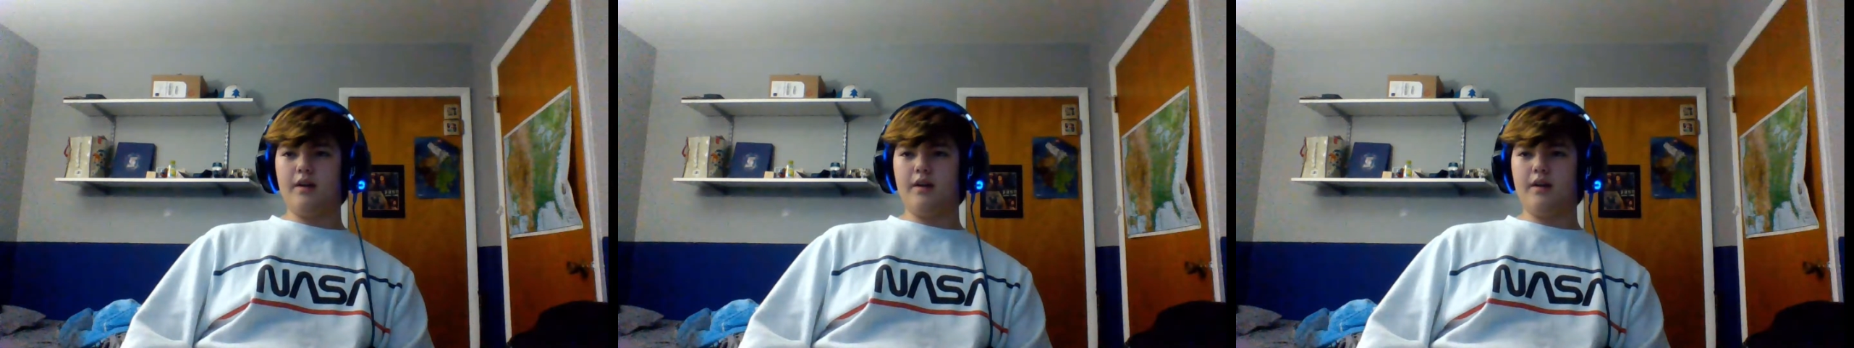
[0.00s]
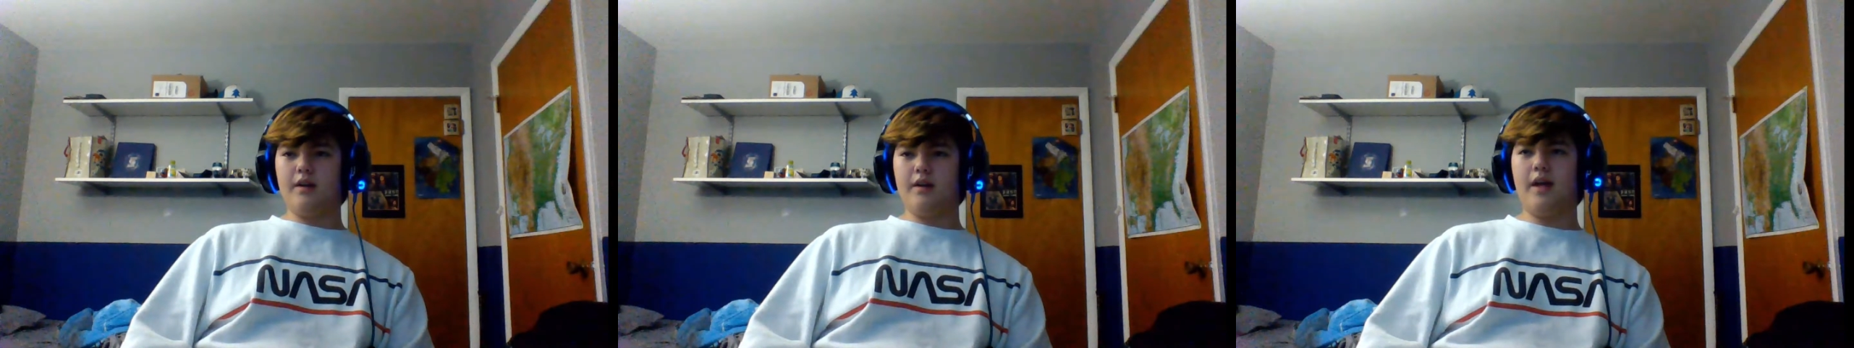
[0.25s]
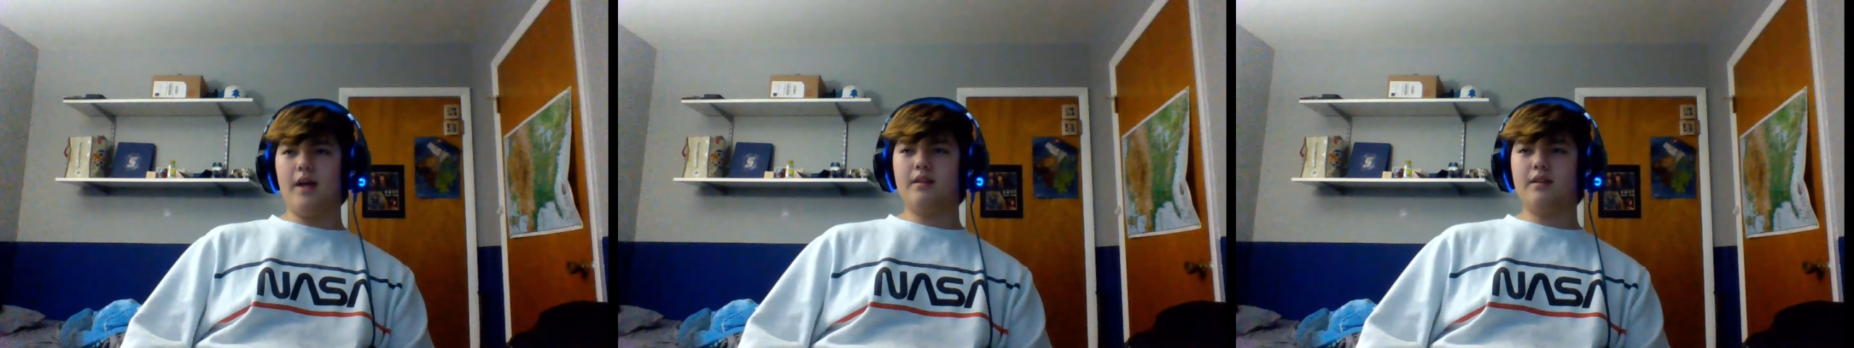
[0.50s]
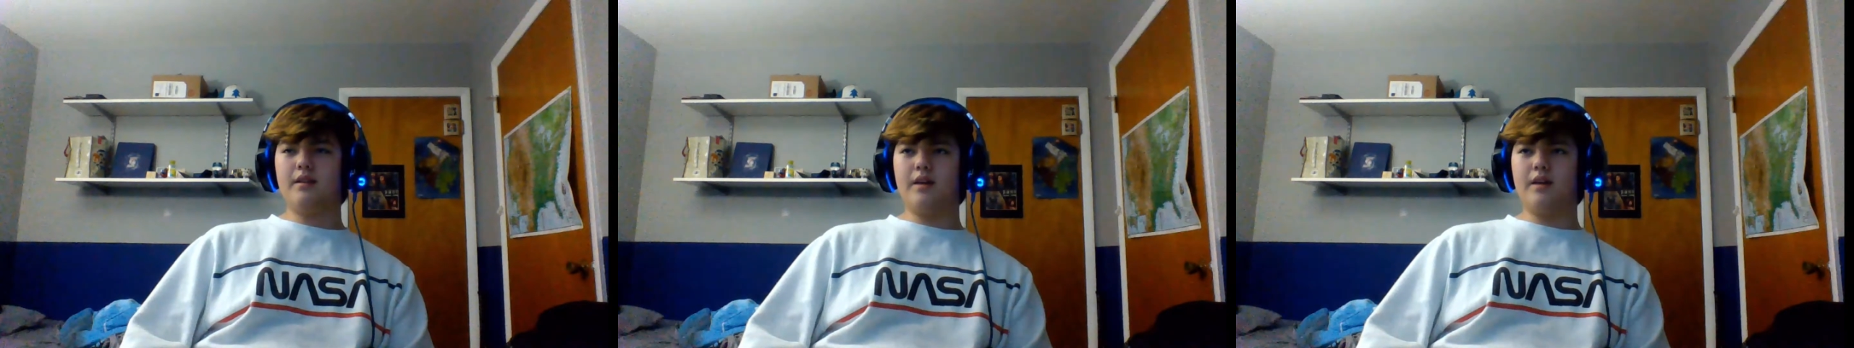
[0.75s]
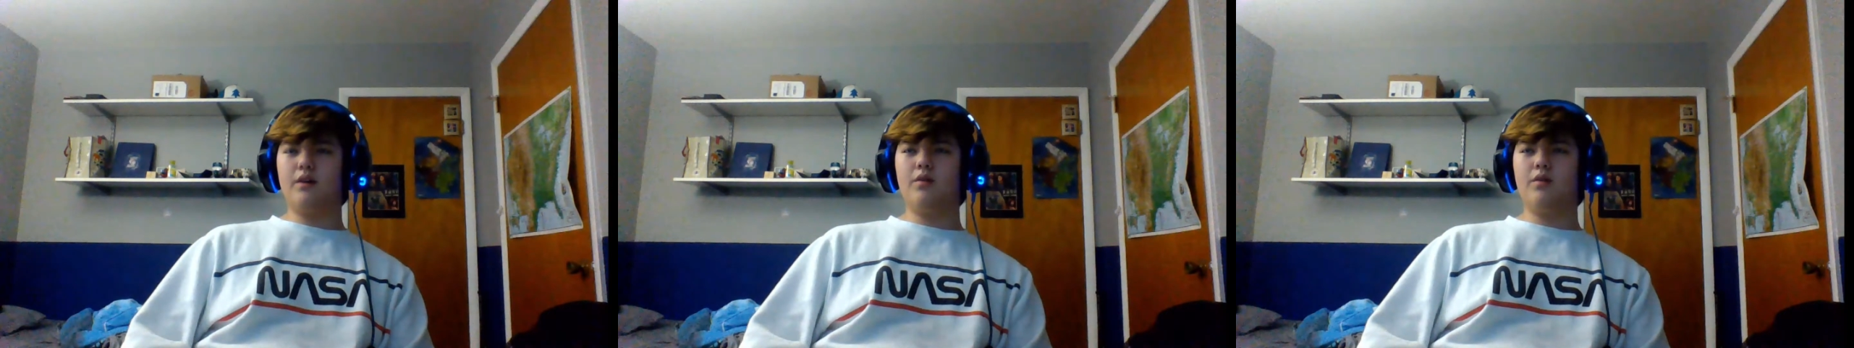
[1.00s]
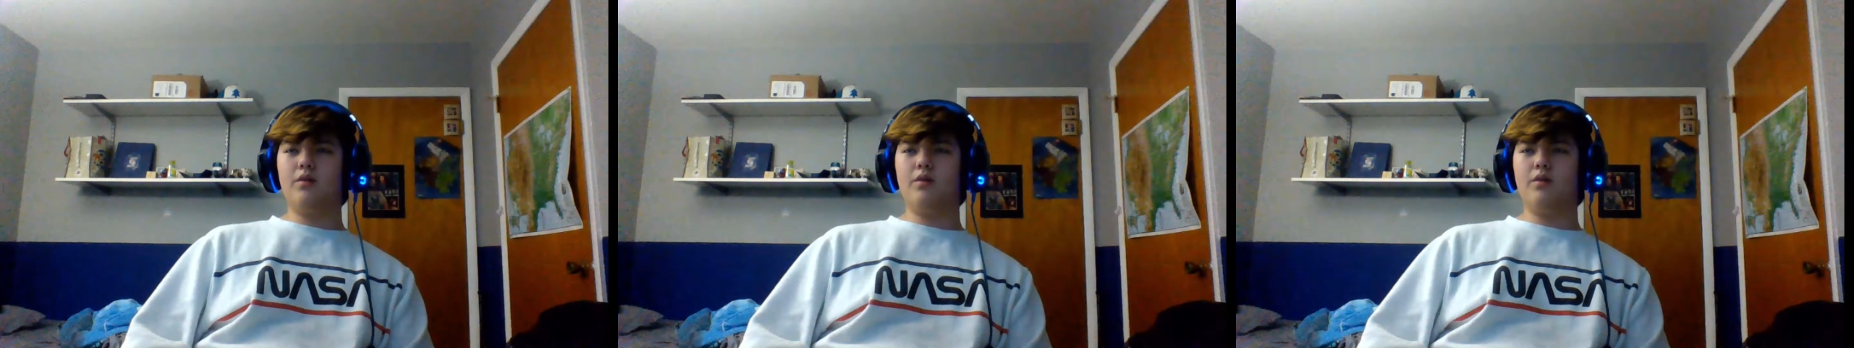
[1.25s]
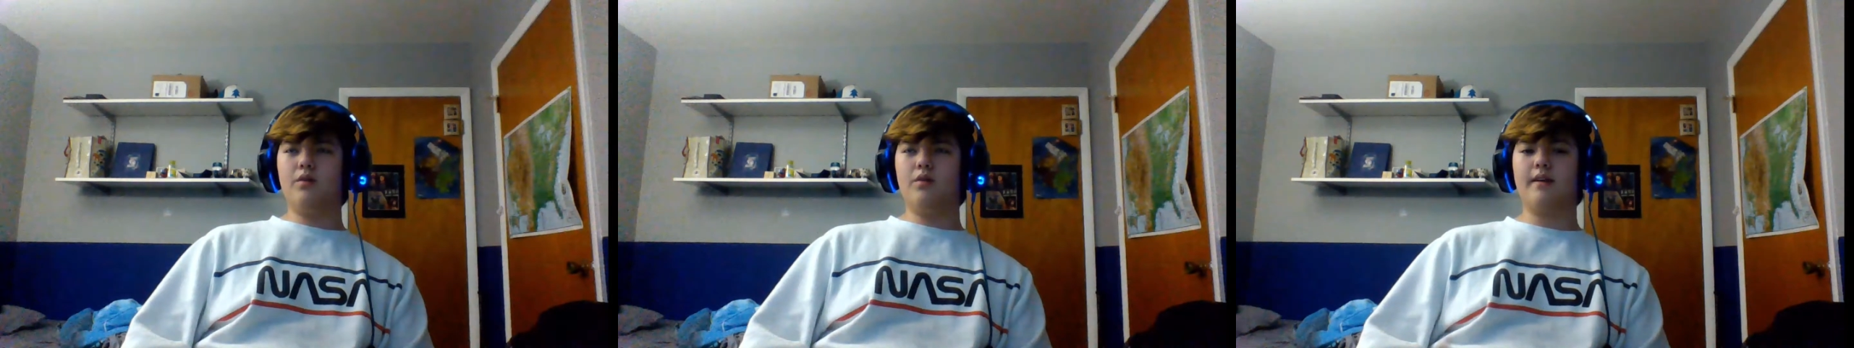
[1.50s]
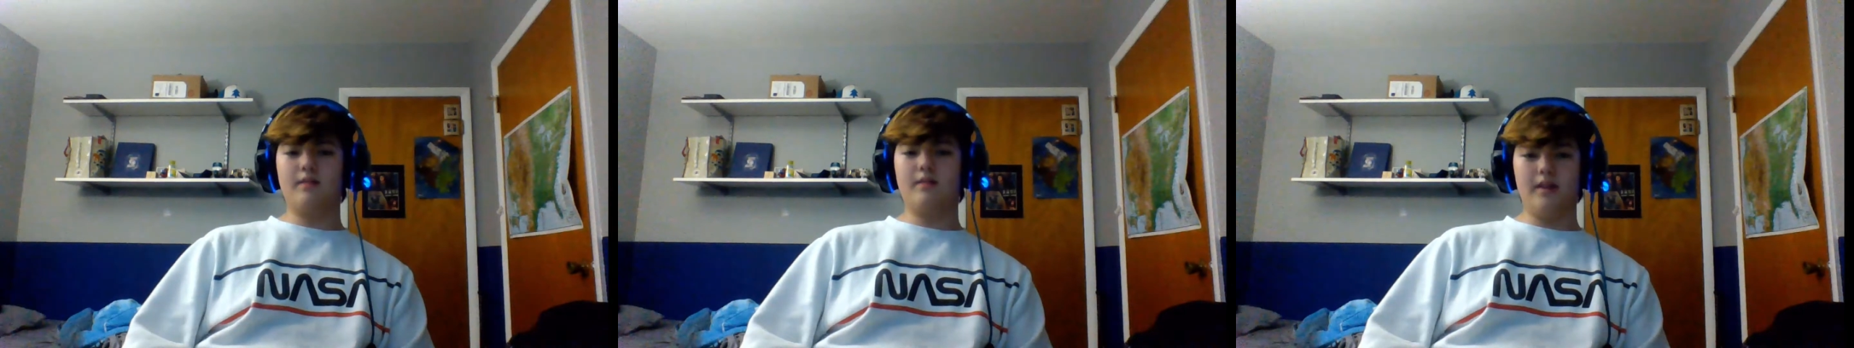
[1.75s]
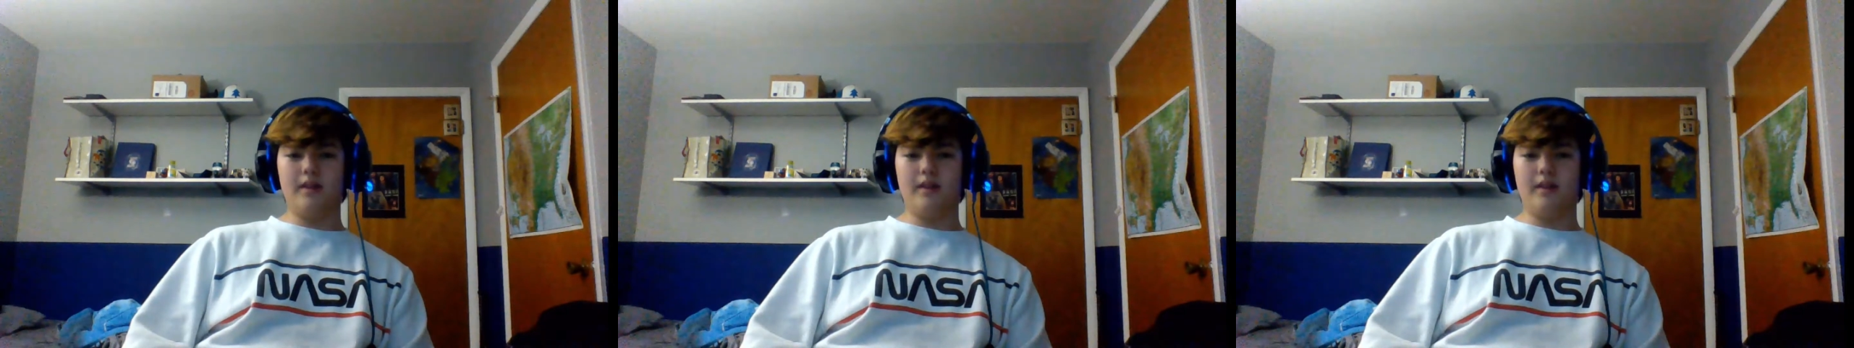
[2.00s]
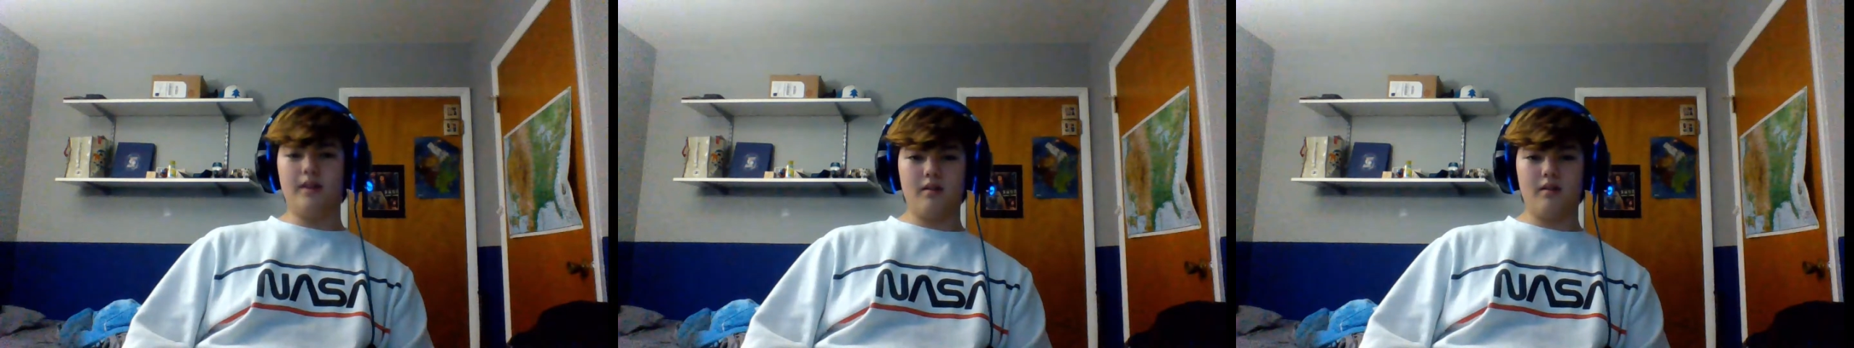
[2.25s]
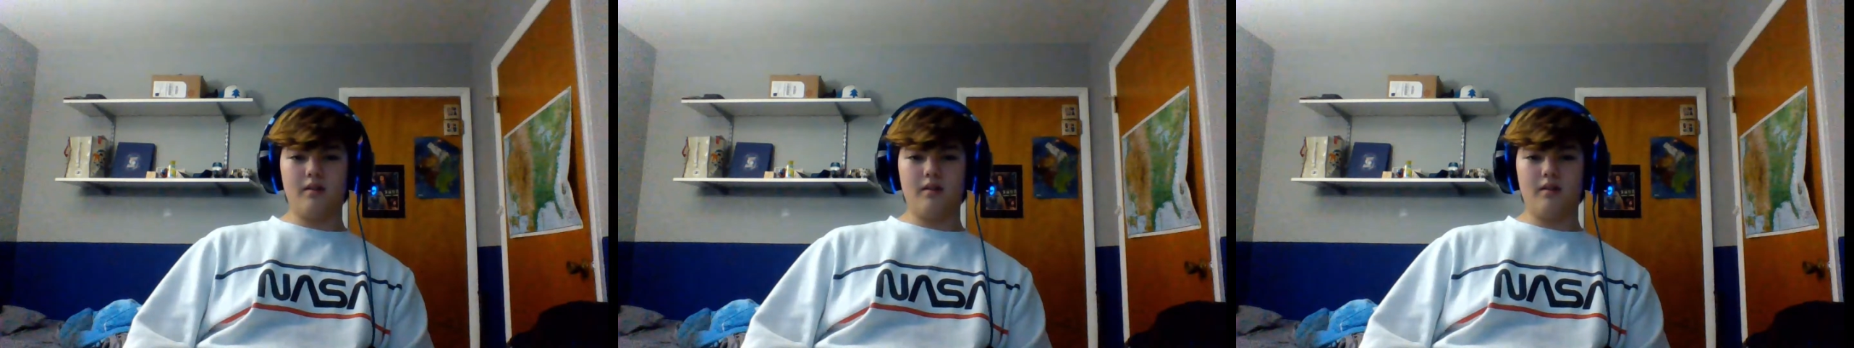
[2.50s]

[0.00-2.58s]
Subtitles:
Then they go get Clint,